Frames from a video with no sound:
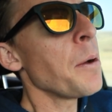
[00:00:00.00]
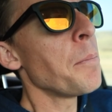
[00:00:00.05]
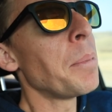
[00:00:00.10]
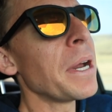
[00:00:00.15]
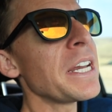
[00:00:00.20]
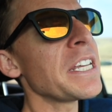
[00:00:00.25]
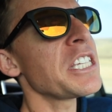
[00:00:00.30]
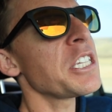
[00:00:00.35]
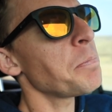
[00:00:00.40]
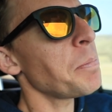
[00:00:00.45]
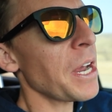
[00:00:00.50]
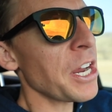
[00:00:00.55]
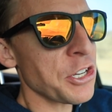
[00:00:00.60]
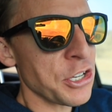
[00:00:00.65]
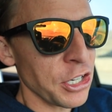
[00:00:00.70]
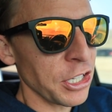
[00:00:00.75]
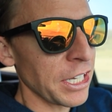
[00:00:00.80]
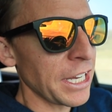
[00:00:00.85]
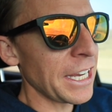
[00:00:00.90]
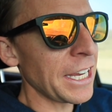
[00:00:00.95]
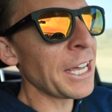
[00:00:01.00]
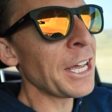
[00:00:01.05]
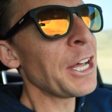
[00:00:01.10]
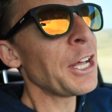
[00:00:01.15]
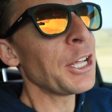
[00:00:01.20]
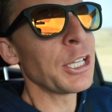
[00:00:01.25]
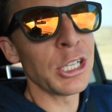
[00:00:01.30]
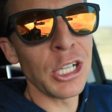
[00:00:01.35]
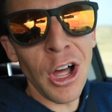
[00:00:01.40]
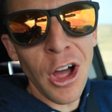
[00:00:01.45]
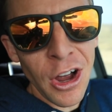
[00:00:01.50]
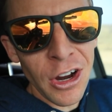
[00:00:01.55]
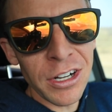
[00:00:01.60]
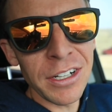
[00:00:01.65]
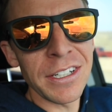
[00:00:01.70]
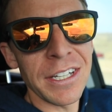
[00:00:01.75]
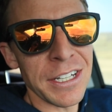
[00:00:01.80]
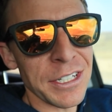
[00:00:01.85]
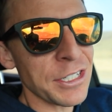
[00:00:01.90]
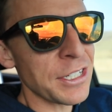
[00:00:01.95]
but especially
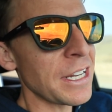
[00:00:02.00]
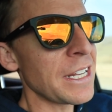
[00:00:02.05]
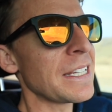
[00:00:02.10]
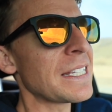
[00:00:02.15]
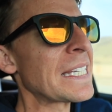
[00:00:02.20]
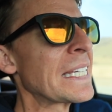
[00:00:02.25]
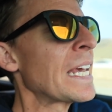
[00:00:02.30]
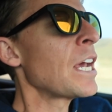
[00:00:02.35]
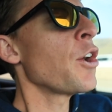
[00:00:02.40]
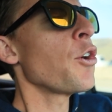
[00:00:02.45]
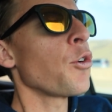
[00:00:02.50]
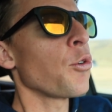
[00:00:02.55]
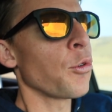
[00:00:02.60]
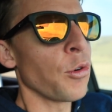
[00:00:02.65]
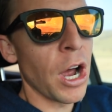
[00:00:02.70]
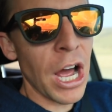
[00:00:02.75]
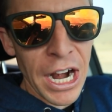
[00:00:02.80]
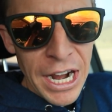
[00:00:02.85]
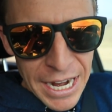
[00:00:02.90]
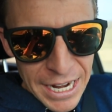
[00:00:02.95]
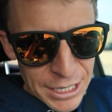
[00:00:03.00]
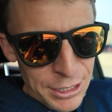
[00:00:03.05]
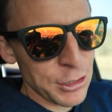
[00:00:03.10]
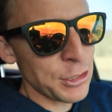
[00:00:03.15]
long distance running.